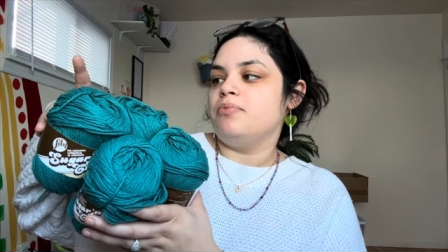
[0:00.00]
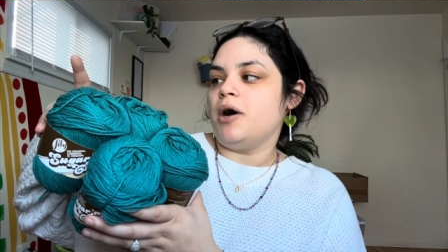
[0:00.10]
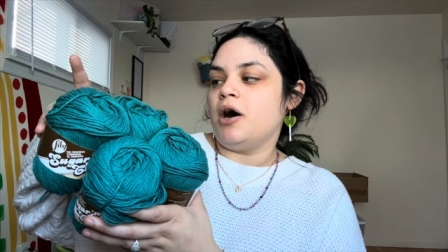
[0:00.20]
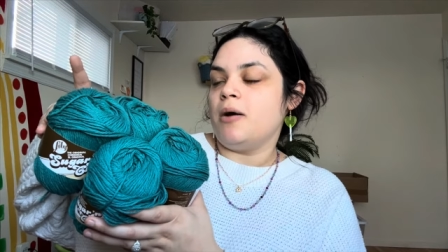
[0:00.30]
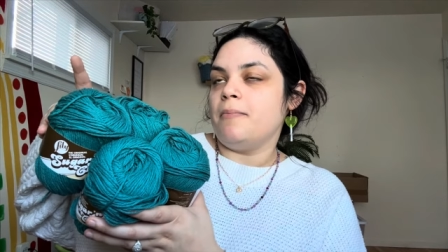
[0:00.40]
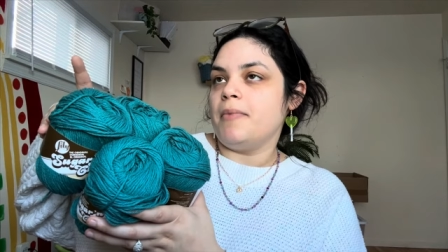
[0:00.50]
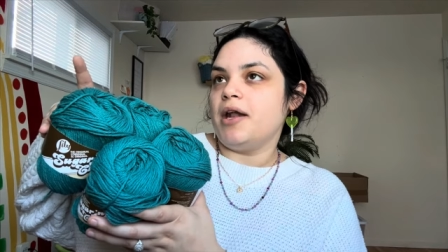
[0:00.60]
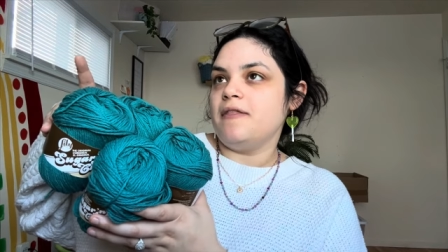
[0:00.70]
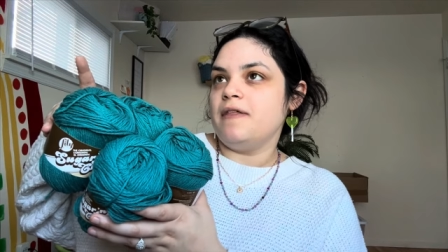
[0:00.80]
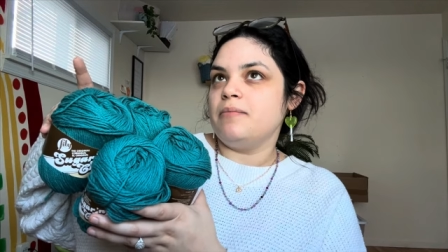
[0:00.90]
um
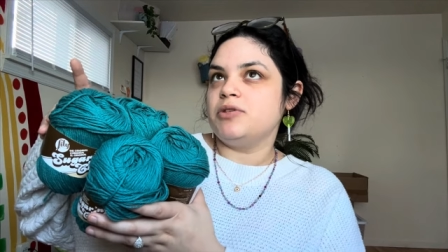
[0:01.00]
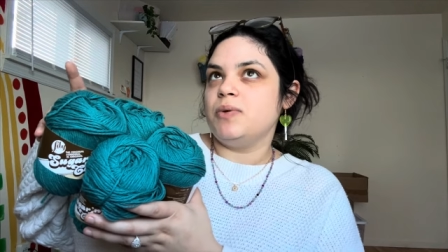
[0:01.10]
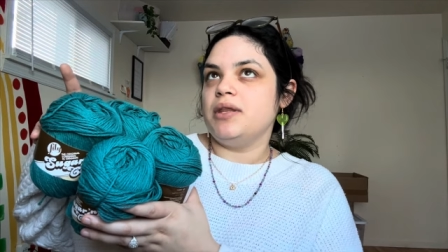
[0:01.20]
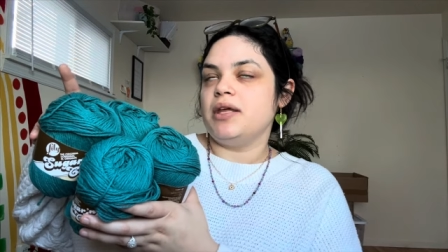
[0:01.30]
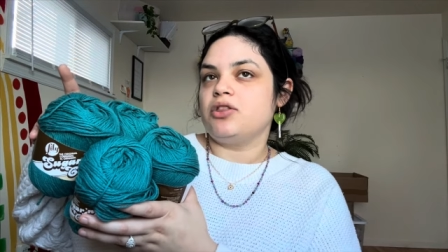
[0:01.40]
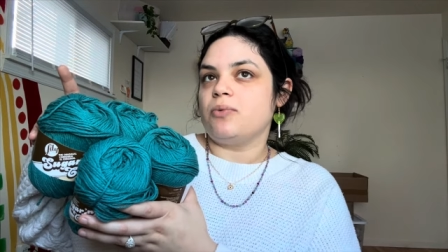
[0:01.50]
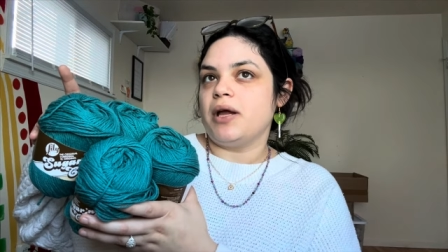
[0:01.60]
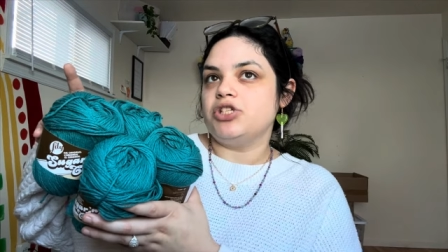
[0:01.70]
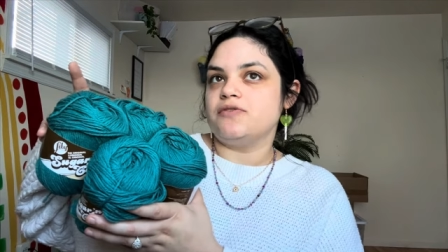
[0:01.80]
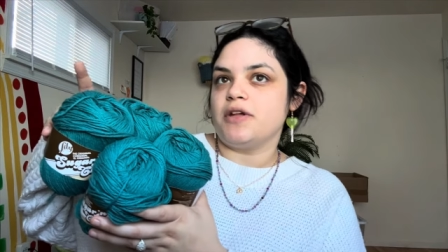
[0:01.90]
anything between like the
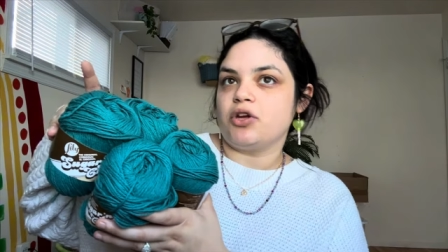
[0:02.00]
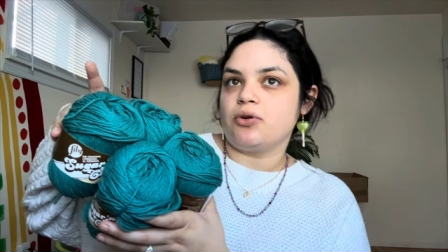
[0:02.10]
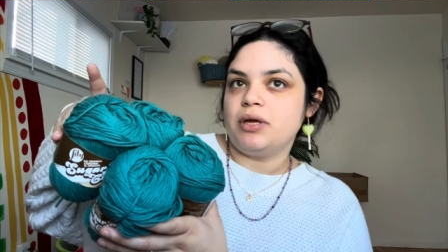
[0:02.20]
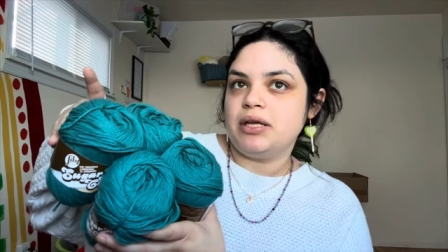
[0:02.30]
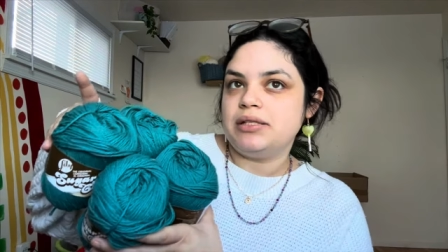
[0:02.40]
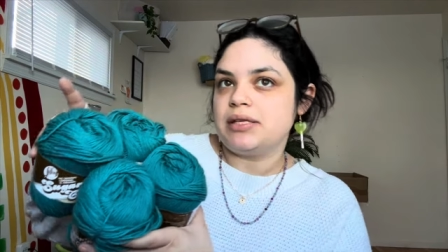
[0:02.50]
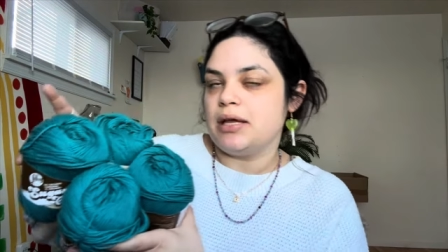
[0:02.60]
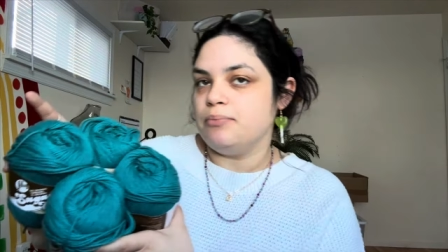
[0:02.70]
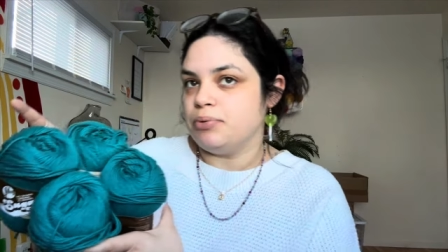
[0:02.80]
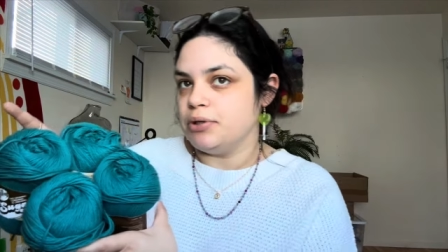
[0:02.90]
range of like greens
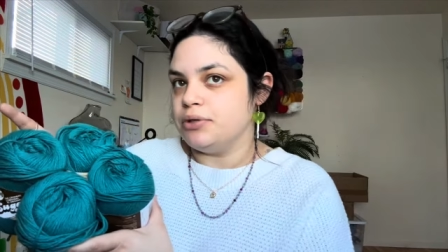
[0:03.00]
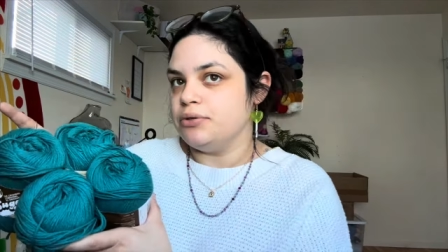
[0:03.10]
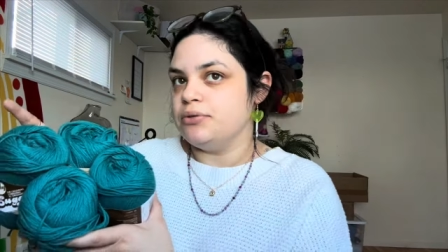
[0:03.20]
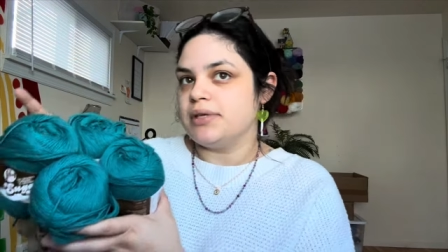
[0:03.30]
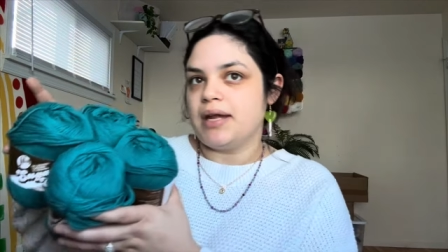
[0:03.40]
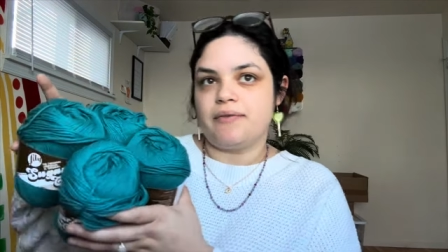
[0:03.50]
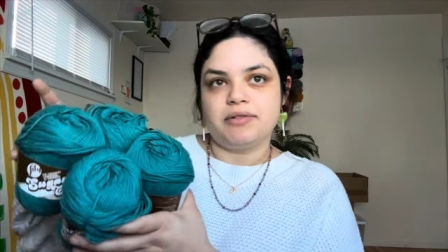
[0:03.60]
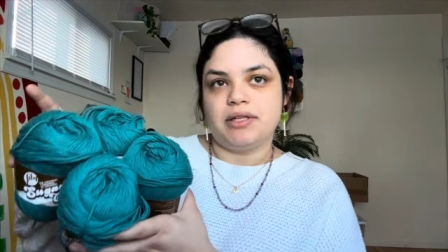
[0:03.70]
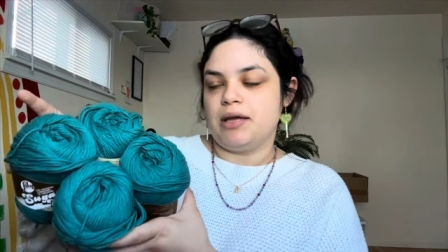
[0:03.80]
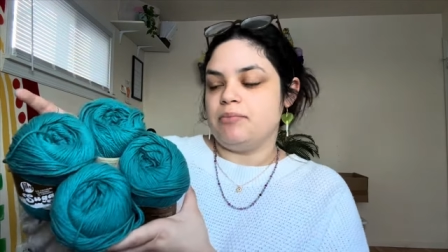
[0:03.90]
and blues and
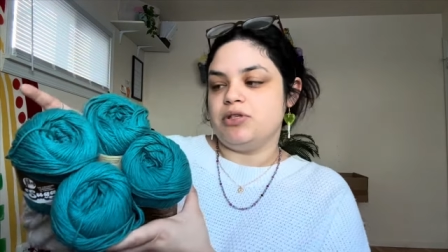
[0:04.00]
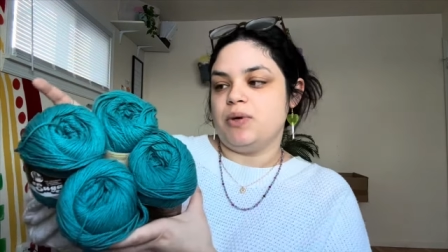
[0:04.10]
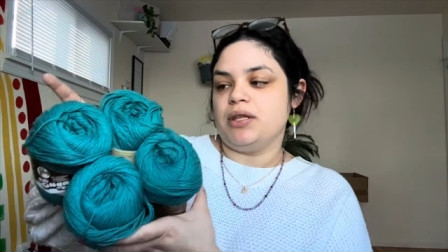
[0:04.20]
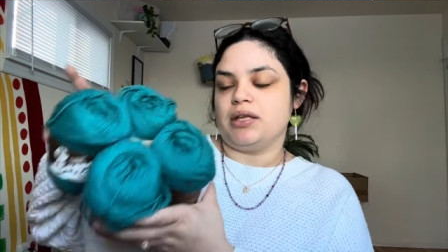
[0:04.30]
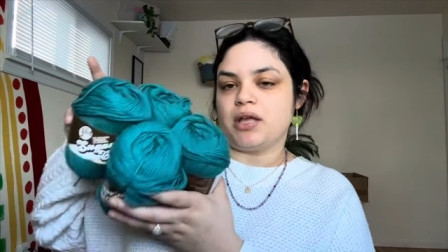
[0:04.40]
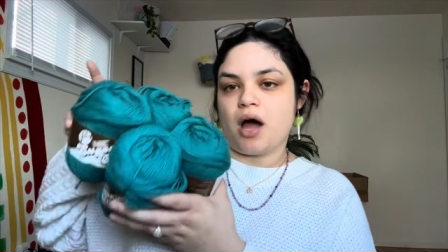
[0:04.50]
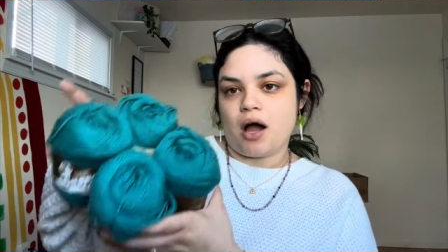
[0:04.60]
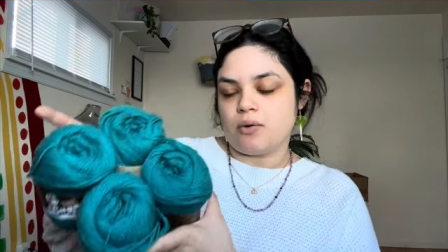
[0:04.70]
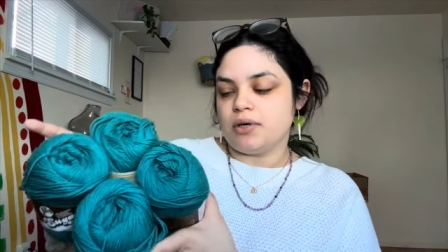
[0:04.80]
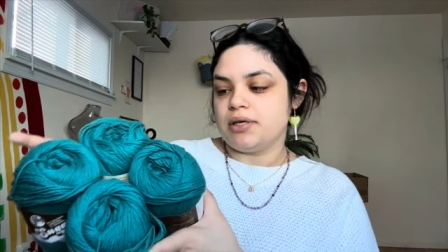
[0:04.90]
everything in between like the
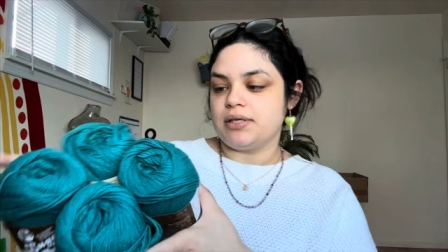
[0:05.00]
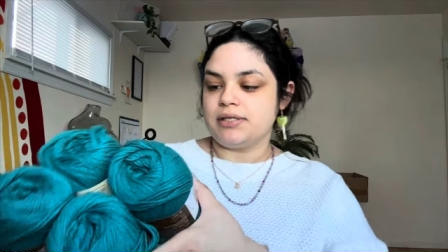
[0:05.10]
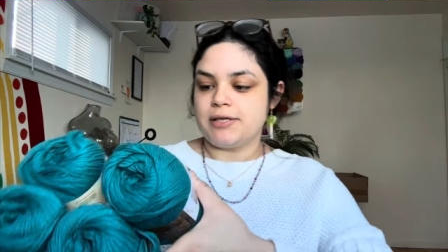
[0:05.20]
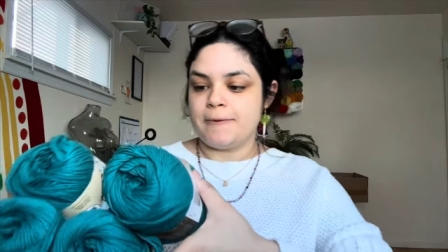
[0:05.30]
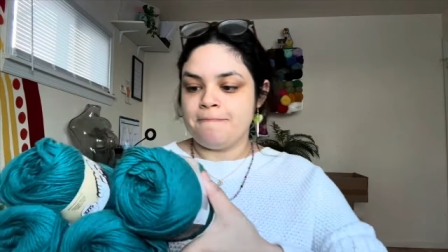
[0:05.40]
aquas